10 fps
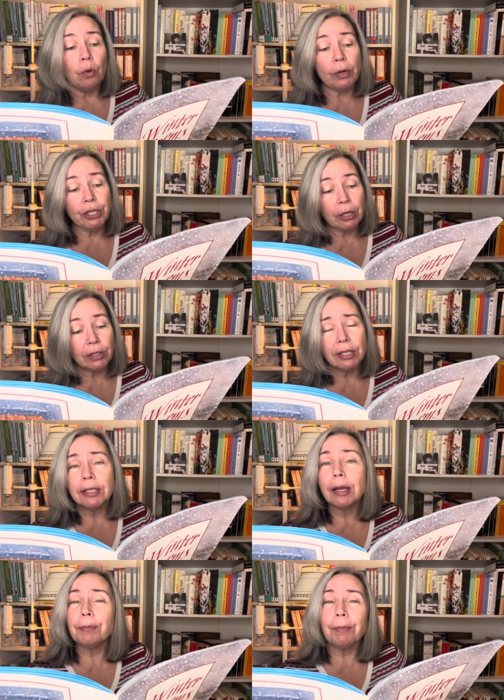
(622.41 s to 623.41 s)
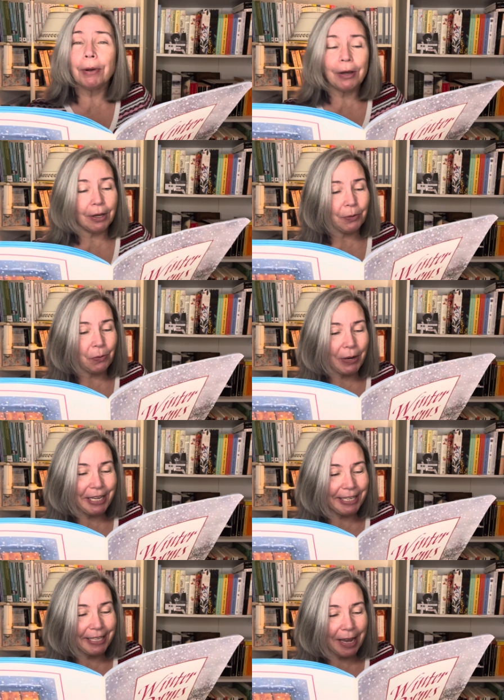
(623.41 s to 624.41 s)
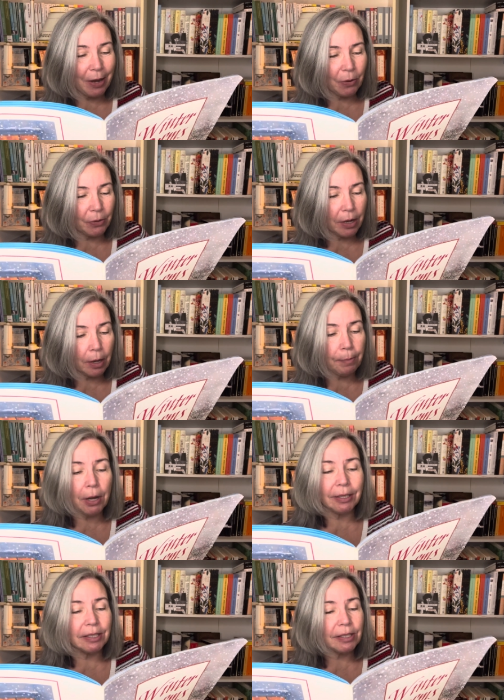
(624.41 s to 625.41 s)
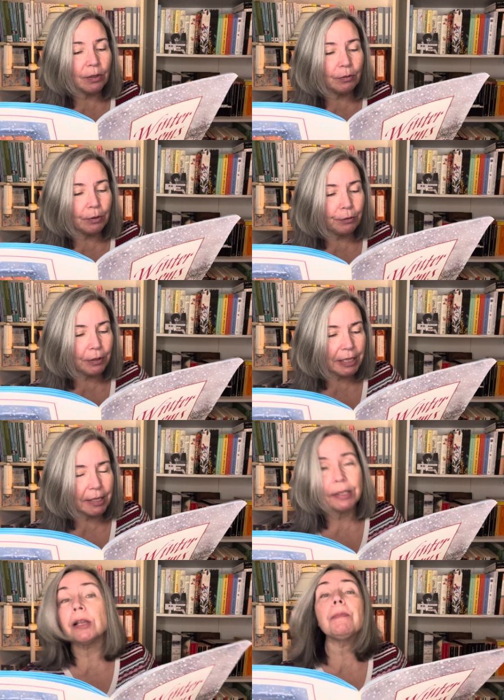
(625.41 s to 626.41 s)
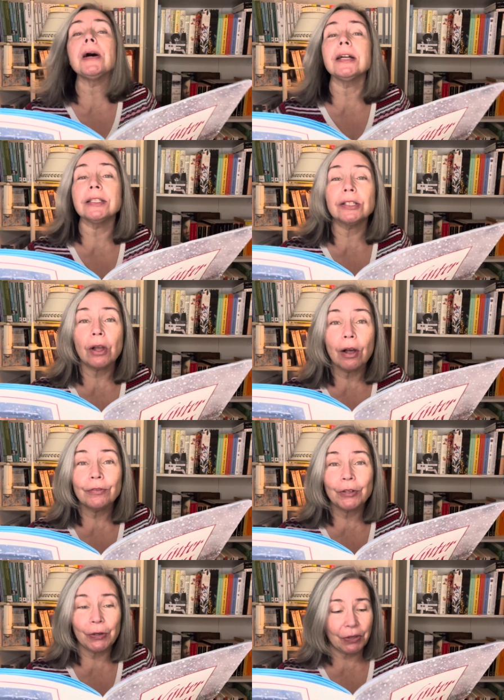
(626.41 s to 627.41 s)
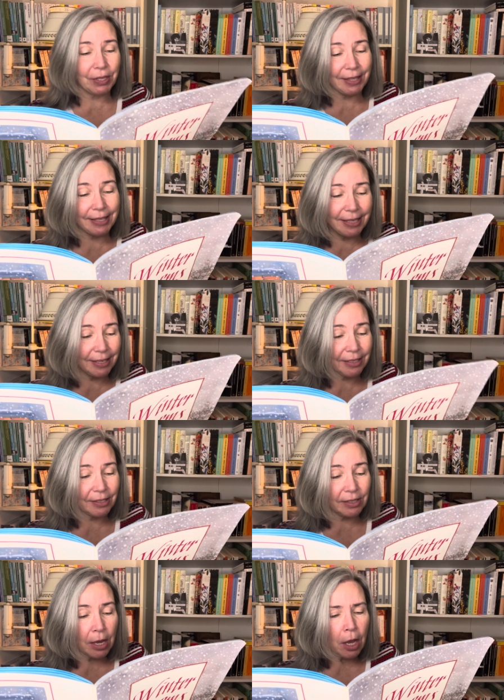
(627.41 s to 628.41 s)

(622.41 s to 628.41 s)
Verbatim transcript: We shall step upon white down, upon silver fleece, upon softer than these.